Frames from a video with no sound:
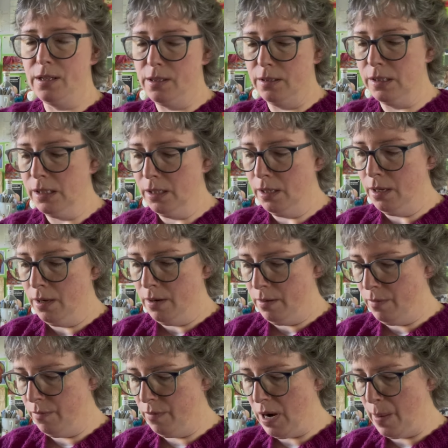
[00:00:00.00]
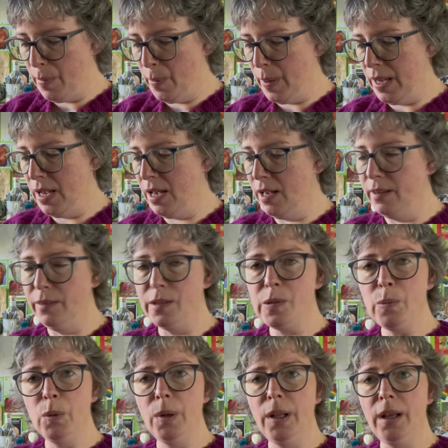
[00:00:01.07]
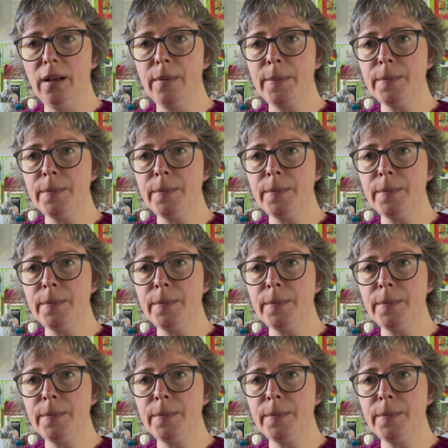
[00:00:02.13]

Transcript: to wrap by hand this morning.